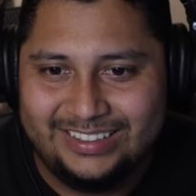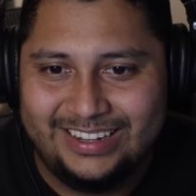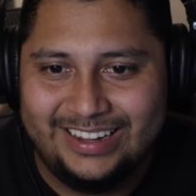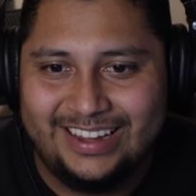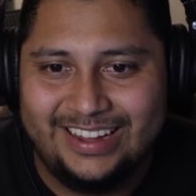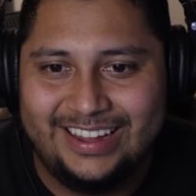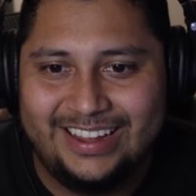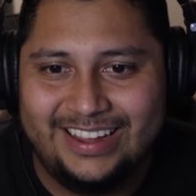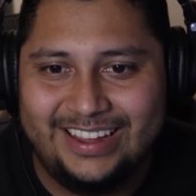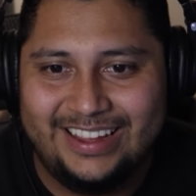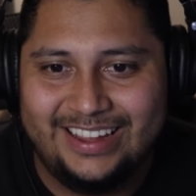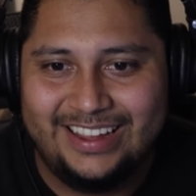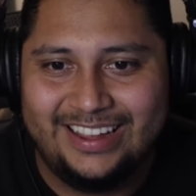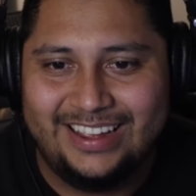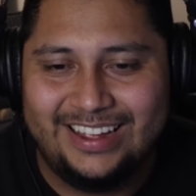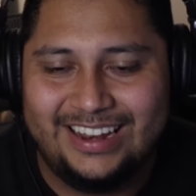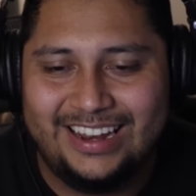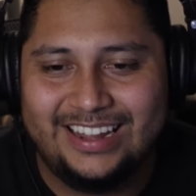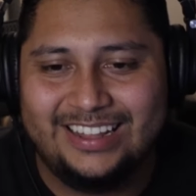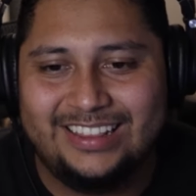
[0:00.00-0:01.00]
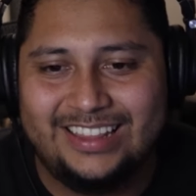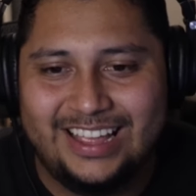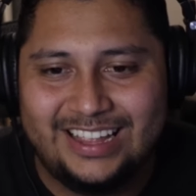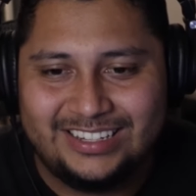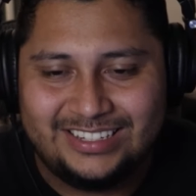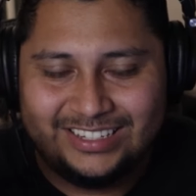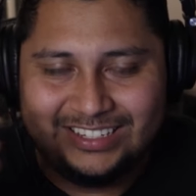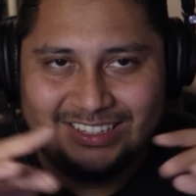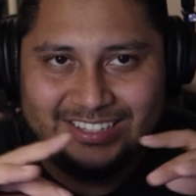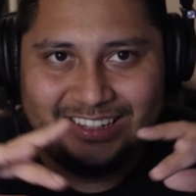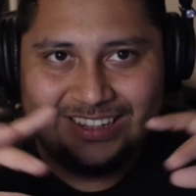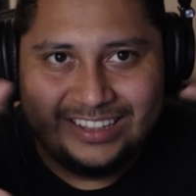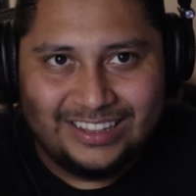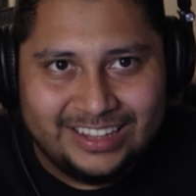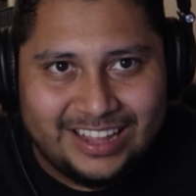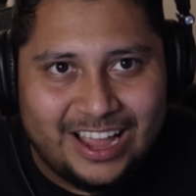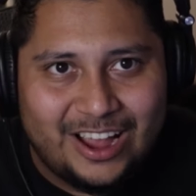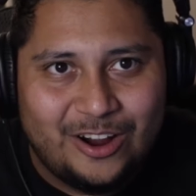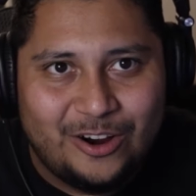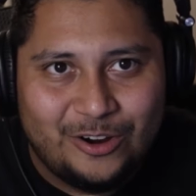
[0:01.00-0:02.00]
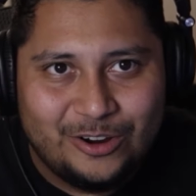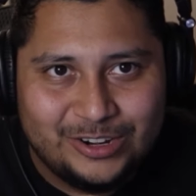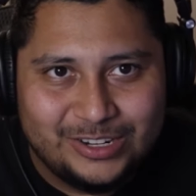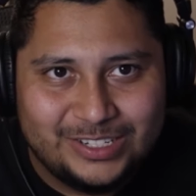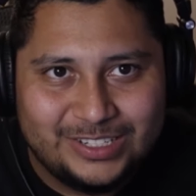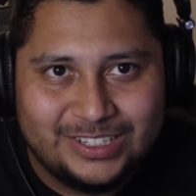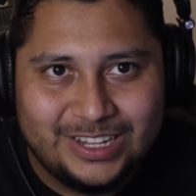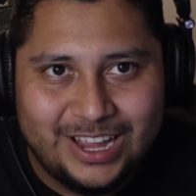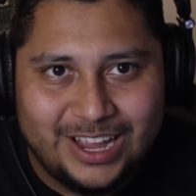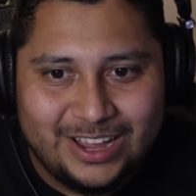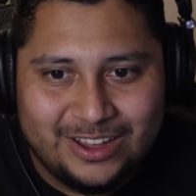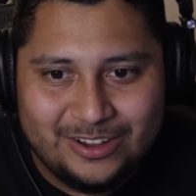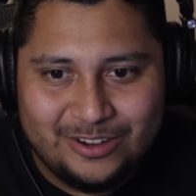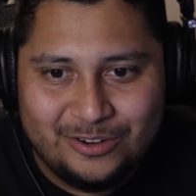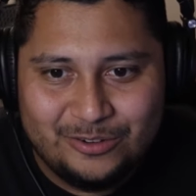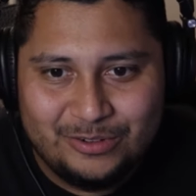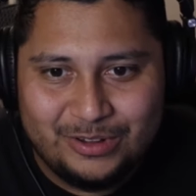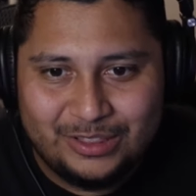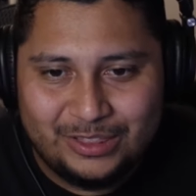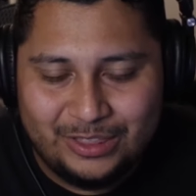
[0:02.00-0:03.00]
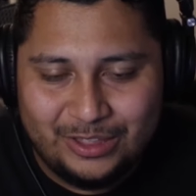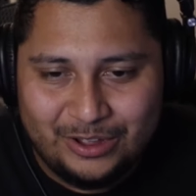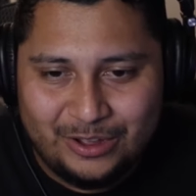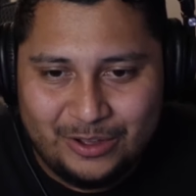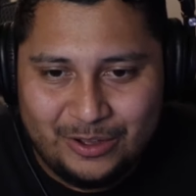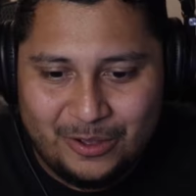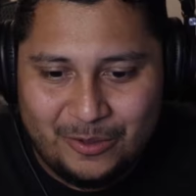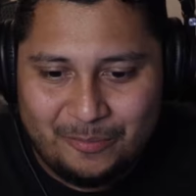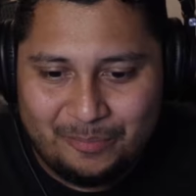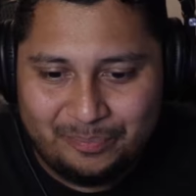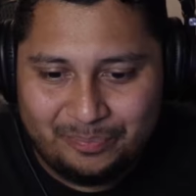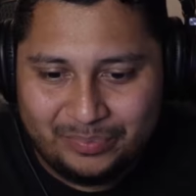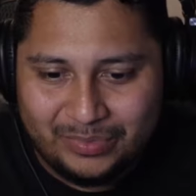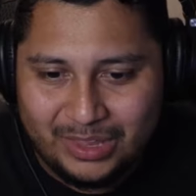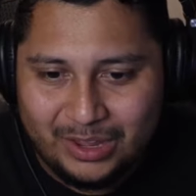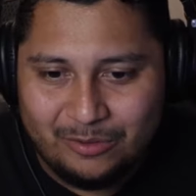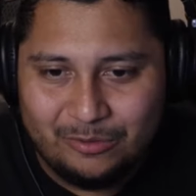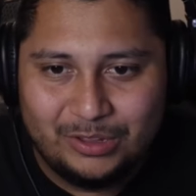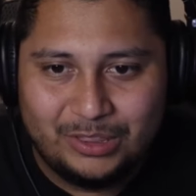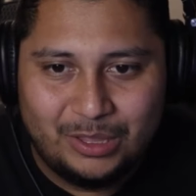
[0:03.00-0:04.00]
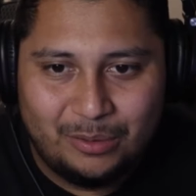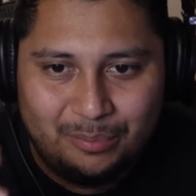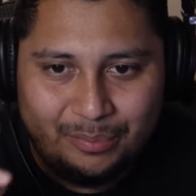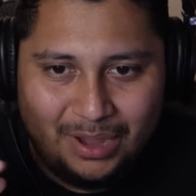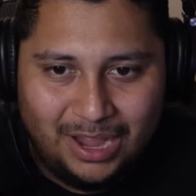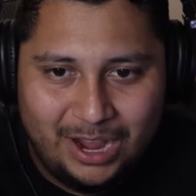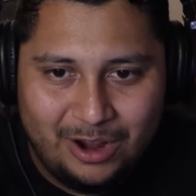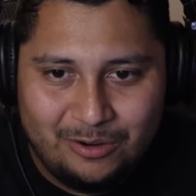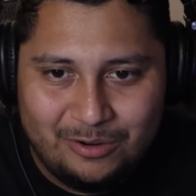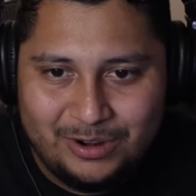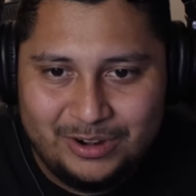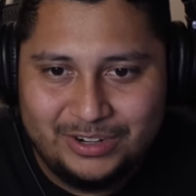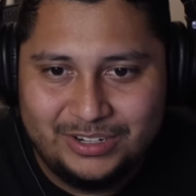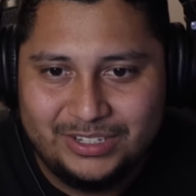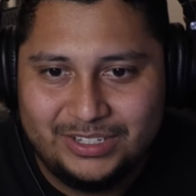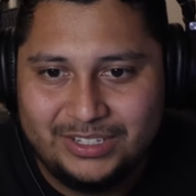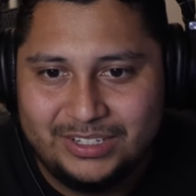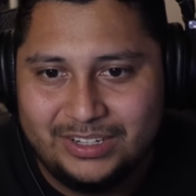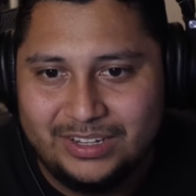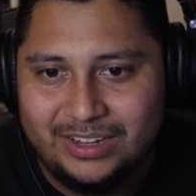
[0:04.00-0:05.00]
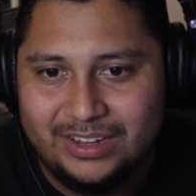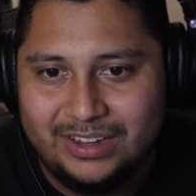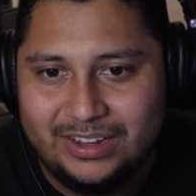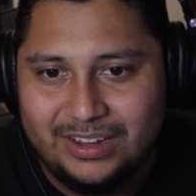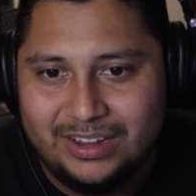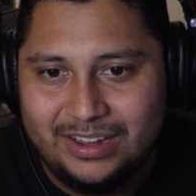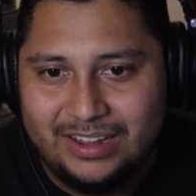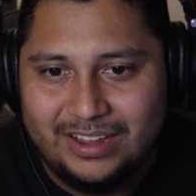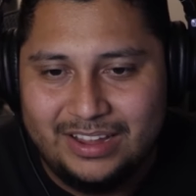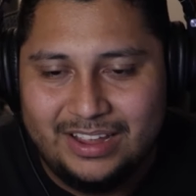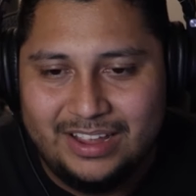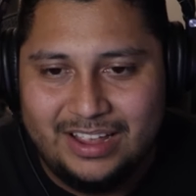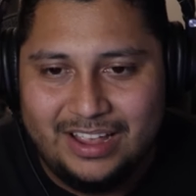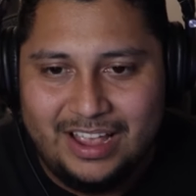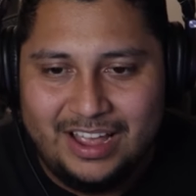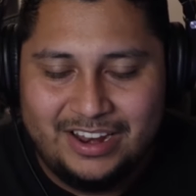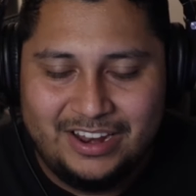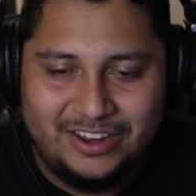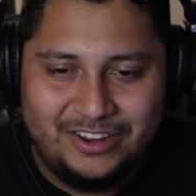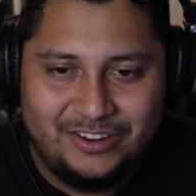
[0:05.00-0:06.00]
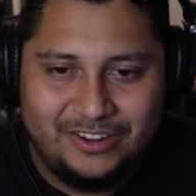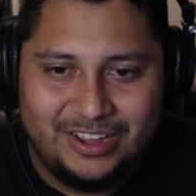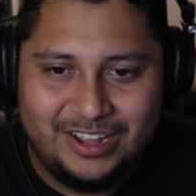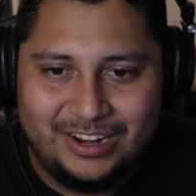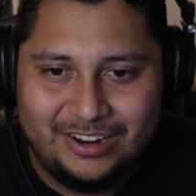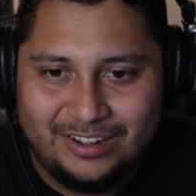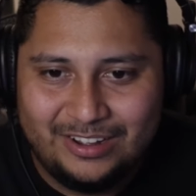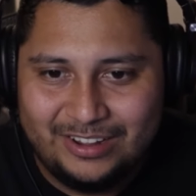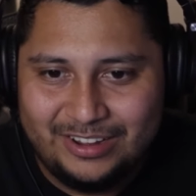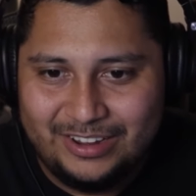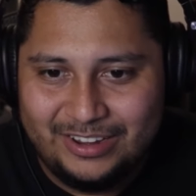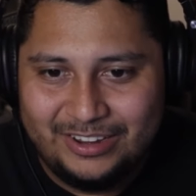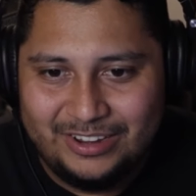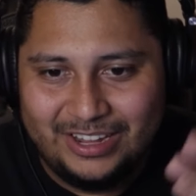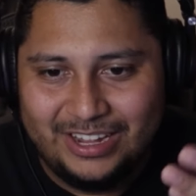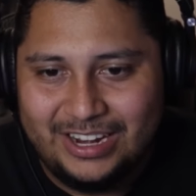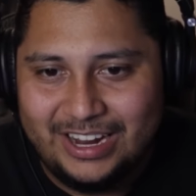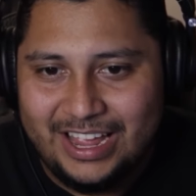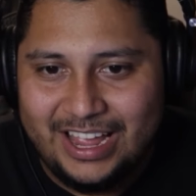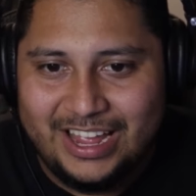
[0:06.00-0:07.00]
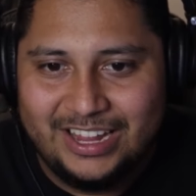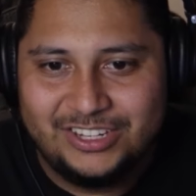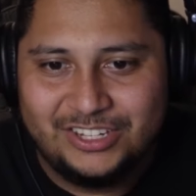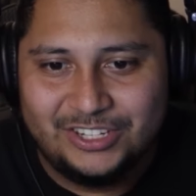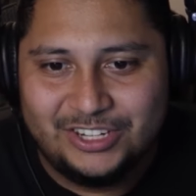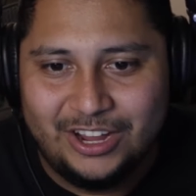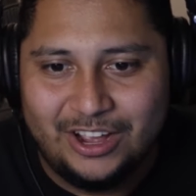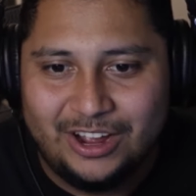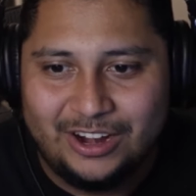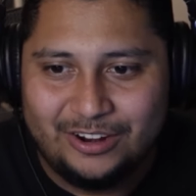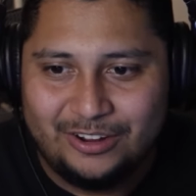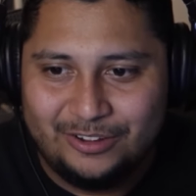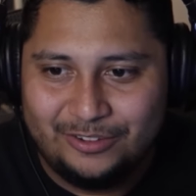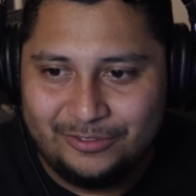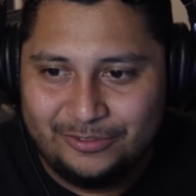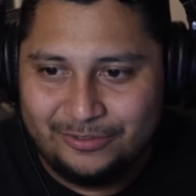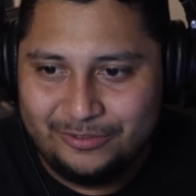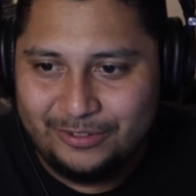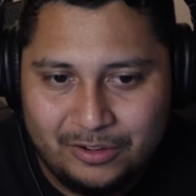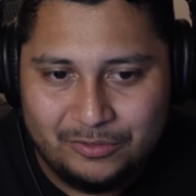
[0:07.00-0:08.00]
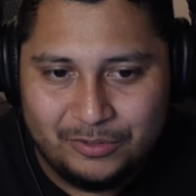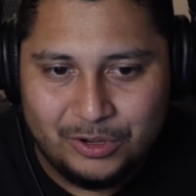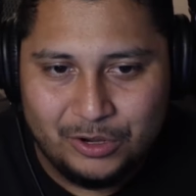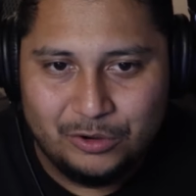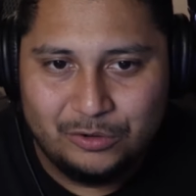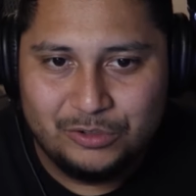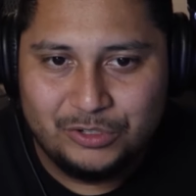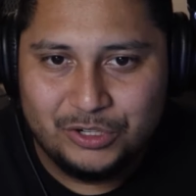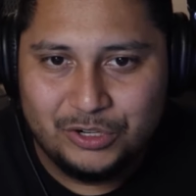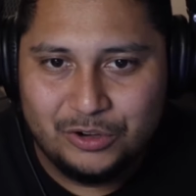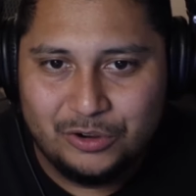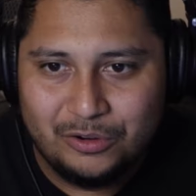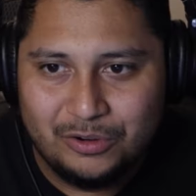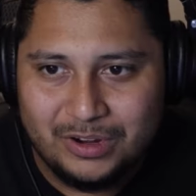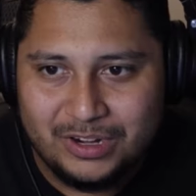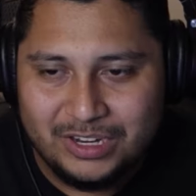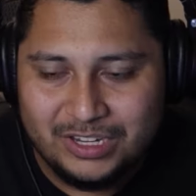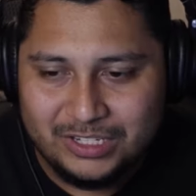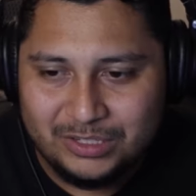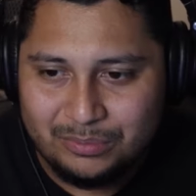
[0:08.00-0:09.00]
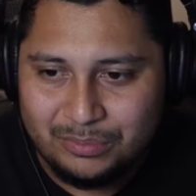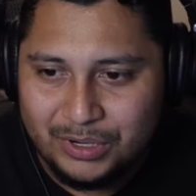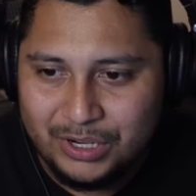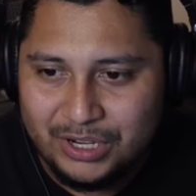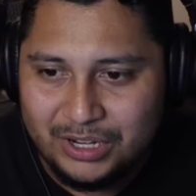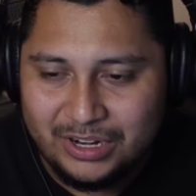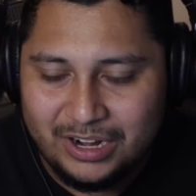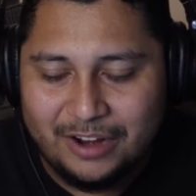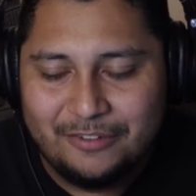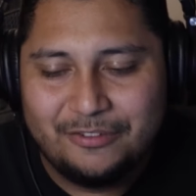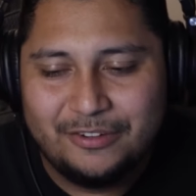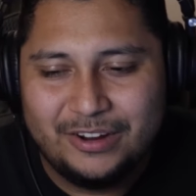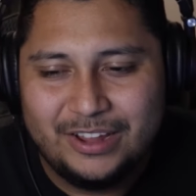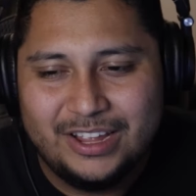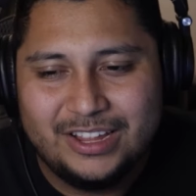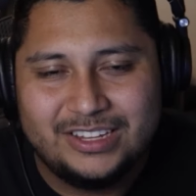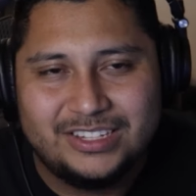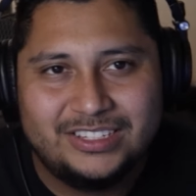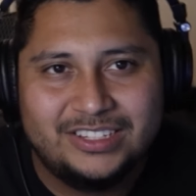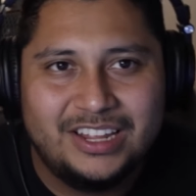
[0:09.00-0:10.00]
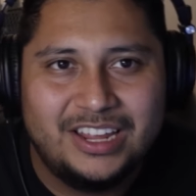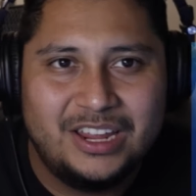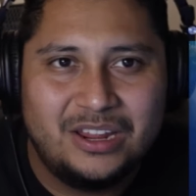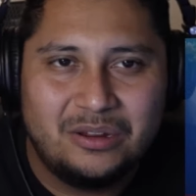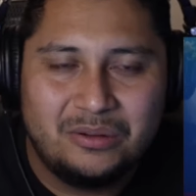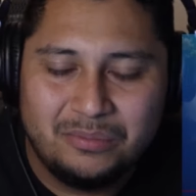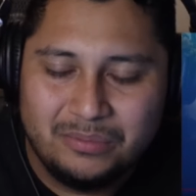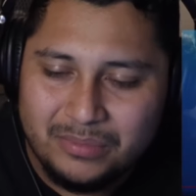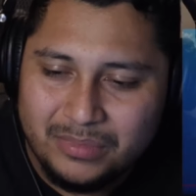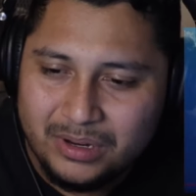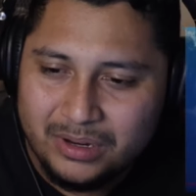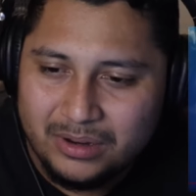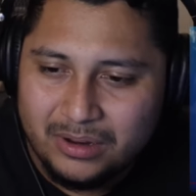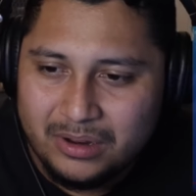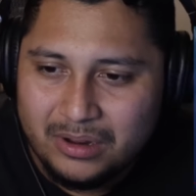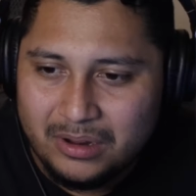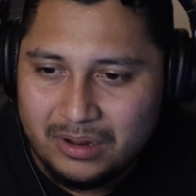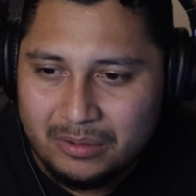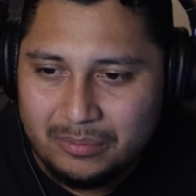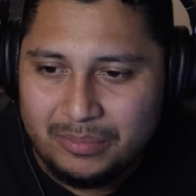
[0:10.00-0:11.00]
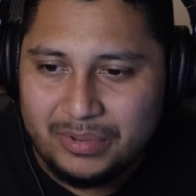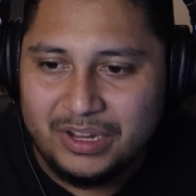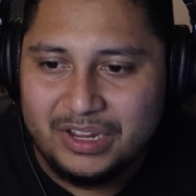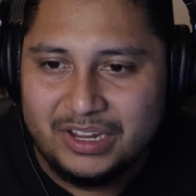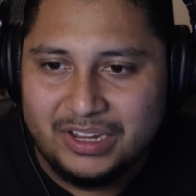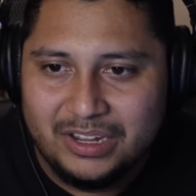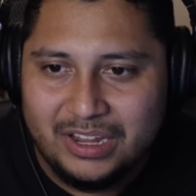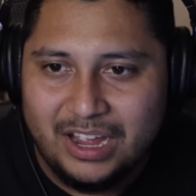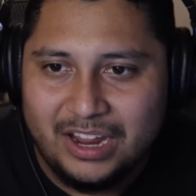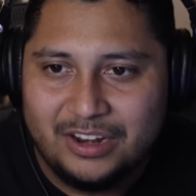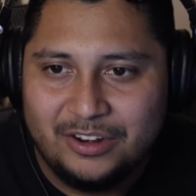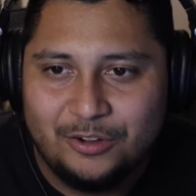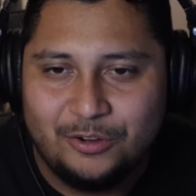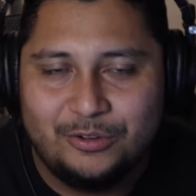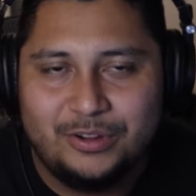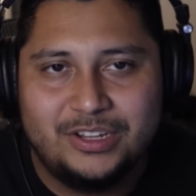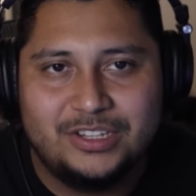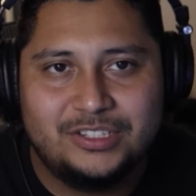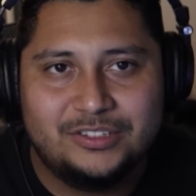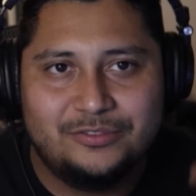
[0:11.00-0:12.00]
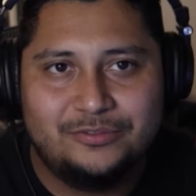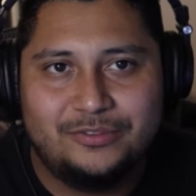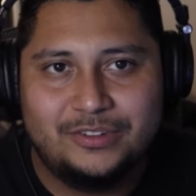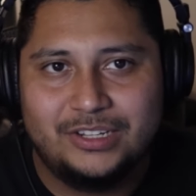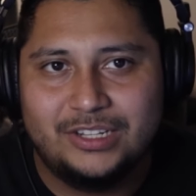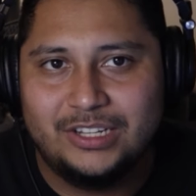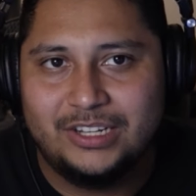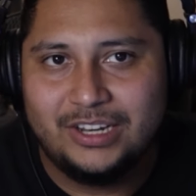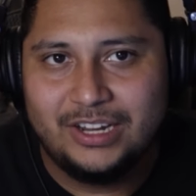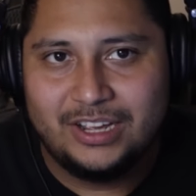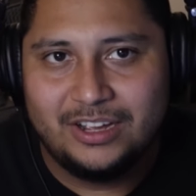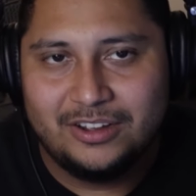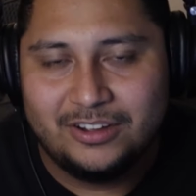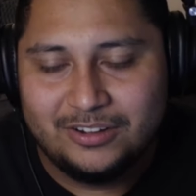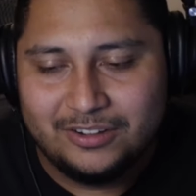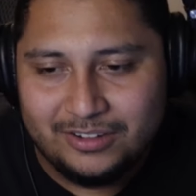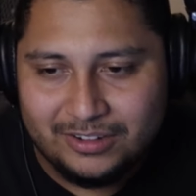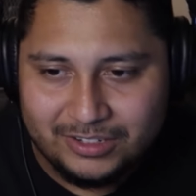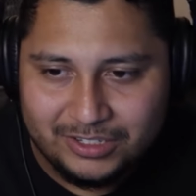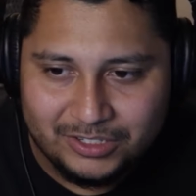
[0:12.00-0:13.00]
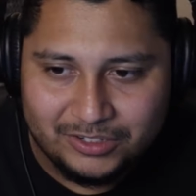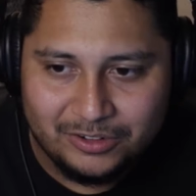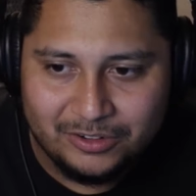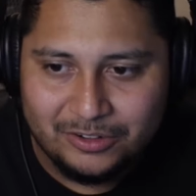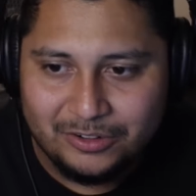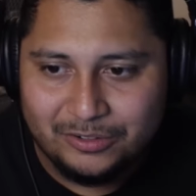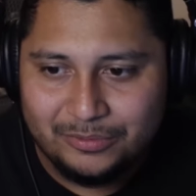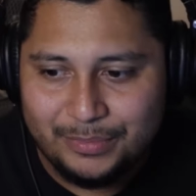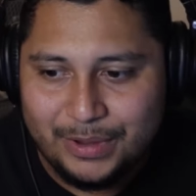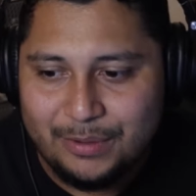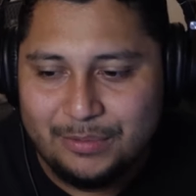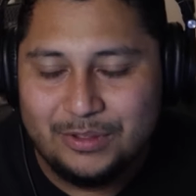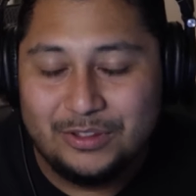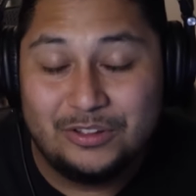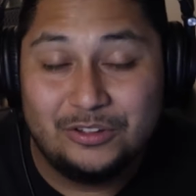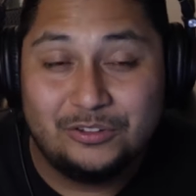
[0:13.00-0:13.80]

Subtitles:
Yeah, I like that art style with the powers. And then you get a headshot of Gojo and his bud. I forget his name, but I know he's a villain now. So maybe